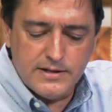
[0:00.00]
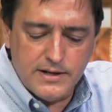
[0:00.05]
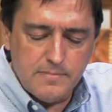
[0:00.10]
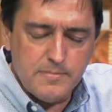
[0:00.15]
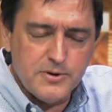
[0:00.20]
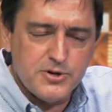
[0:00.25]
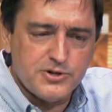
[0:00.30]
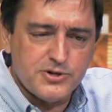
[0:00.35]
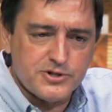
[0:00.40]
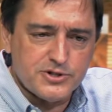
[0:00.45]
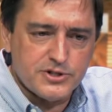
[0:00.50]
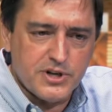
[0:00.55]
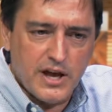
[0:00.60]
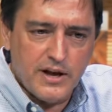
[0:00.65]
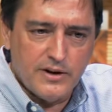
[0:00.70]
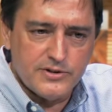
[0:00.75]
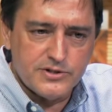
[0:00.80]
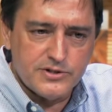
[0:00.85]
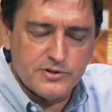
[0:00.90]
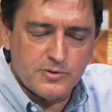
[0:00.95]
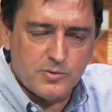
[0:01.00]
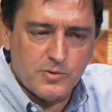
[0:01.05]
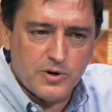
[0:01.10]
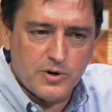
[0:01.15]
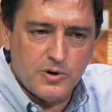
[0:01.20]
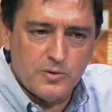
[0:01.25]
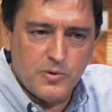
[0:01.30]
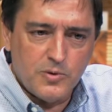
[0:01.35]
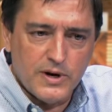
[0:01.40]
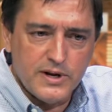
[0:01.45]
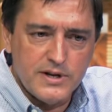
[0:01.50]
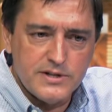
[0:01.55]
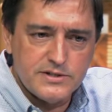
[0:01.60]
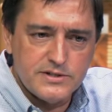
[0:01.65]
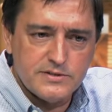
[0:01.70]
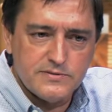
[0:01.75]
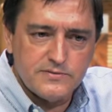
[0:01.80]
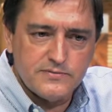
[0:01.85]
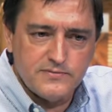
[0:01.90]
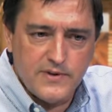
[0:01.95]
temperature scales in the world. One
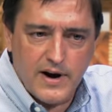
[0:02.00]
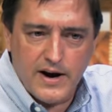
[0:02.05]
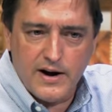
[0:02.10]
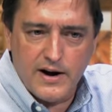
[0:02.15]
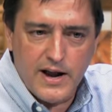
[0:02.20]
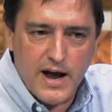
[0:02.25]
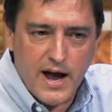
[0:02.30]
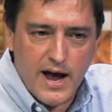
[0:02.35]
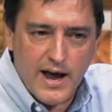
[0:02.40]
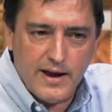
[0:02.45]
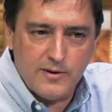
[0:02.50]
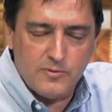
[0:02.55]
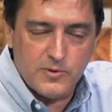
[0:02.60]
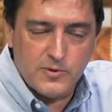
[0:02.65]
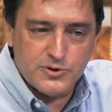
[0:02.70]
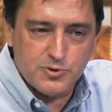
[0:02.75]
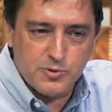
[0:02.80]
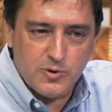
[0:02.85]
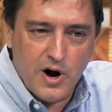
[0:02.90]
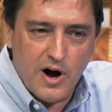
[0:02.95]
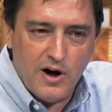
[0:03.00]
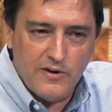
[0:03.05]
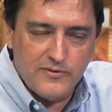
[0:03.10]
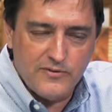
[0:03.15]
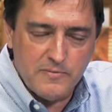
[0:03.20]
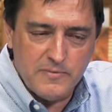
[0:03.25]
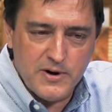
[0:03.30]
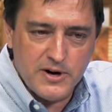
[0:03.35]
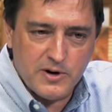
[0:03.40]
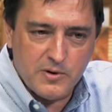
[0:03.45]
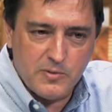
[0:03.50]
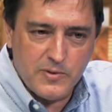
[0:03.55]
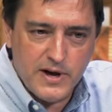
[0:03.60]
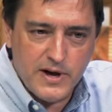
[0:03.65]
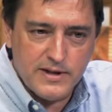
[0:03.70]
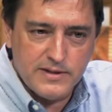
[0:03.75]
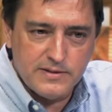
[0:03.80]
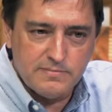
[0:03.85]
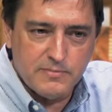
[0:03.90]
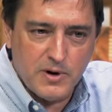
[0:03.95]
is Fahrenheit, which we're all familiar
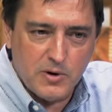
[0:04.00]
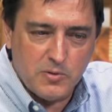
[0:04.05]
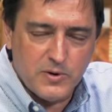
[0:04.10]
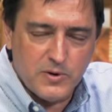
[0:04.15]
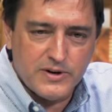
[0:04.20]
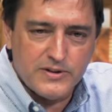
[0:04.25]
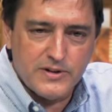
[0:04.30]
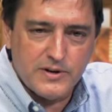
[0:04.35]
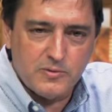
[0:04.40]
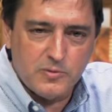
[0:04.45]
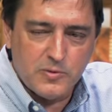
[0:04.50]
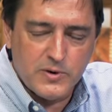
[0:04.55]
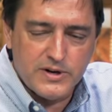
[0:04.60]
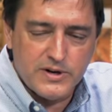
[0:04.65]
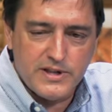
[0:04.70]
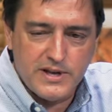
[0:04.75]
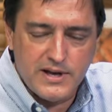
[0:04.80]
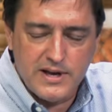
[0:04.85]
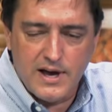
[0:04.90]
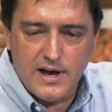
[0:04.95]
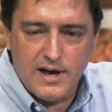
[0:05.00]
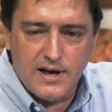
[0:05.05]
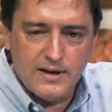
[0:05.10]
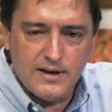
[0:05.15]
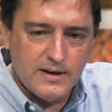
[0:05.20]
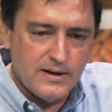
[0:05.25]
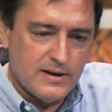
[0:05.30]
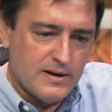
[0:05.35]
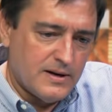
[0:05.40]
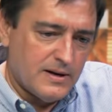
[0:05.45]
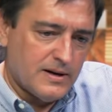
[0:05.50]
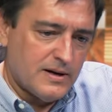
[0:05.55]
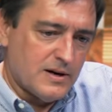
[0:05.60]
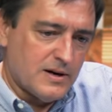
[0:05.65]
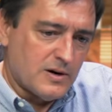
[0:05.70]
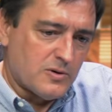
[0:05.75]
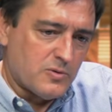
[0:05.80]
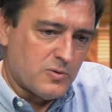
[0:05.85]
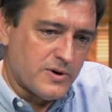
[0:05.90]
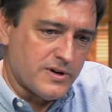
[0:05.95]
with, but we're the, we're the, uh,
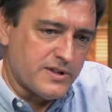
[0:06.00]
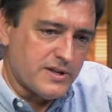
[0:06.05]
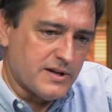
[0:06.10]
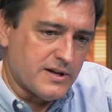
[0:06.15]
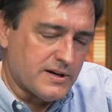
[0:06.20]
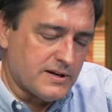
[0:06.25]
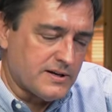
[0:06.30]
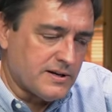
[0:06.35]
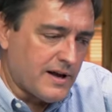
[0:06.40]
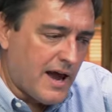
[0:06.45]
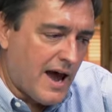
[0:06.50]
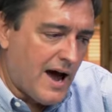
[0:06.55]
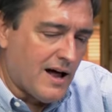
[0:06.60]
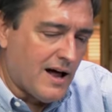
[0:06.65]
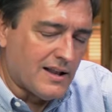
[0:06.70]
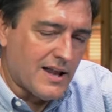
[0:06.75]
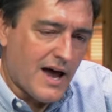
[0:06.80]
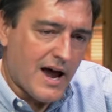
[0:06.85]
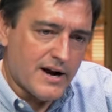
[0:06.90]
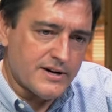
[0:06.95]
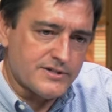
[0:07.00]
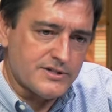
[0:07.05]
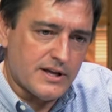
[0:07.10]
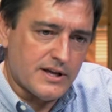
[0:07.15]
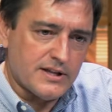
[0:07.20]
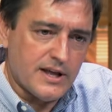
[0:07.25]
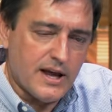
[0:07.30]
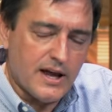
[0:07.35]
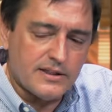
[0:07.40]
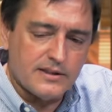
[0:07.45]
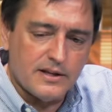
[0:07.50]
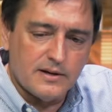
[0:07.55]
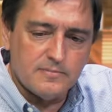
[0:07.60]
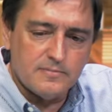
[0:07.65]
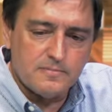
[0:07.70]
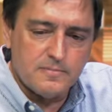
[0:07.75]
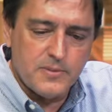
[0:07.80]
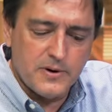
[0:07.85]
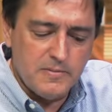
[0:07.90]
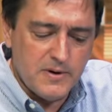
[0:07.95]
we're the outliers on that. The,
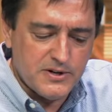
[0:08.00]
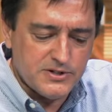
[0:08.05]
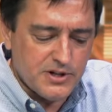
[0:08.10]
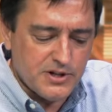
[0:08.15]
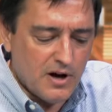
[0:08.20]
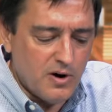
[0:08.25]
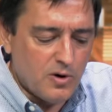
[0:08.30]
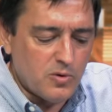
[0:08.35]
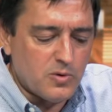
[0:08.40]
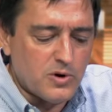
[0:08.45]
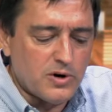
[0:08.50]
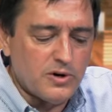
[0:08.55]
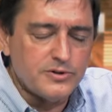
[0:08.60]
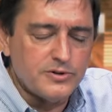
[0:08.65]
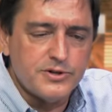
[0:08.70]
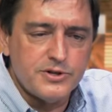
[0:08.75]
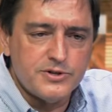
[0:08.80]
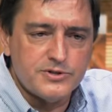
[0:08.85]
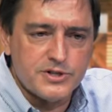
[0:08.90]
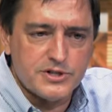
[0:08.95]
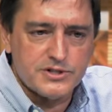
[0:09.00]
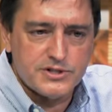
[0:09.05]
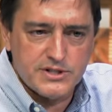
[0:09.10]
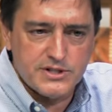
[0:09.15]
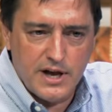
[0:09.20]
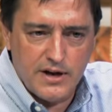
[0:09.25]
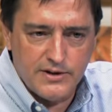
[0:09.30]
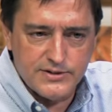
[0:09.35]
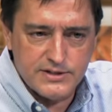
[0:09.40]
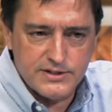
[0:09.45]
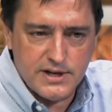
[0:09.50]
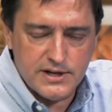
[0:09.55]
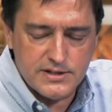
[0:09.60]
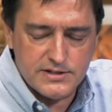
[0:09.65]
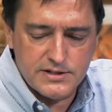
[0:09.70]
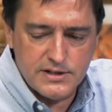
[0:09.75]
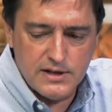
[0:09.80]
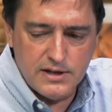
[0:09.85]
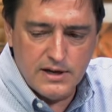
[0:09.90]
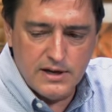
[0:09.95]
pretty much the whole world uses
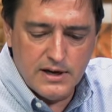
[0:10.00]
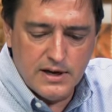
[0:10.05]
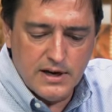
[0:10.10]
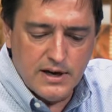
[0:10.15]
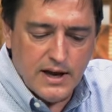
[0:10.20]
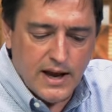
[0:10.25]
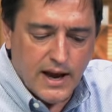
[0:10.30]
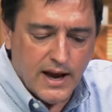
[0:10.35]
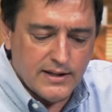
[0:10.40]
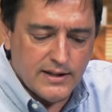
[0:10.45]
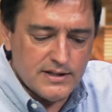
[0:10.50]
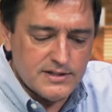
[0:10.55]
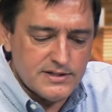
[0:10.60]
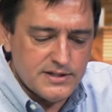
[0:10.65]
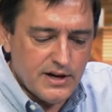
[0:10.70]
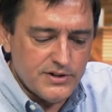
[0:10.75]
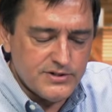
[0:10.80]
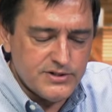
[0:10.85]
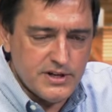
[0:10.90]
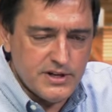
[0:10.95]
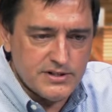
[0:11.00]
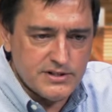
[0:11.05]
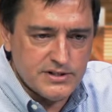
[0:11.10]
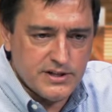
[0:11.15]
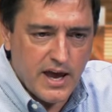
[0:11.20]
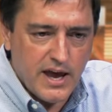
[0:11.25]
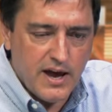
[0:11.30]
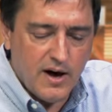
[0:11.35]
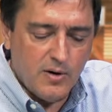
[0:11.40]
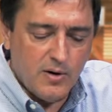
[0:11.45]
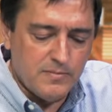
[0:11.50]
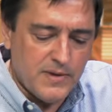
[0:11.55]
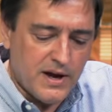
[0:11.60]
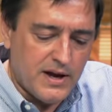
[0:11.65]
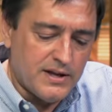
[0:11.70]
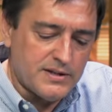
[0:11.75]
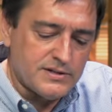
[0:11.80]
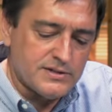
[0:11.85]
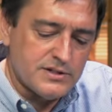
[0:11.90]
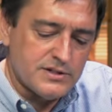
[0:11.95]
Celsius. And the Celsius scale
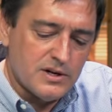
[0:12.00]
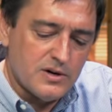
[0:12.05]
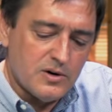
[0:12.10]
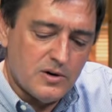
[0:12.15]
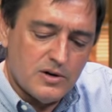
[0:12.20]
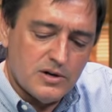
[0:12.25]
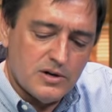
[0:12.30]
means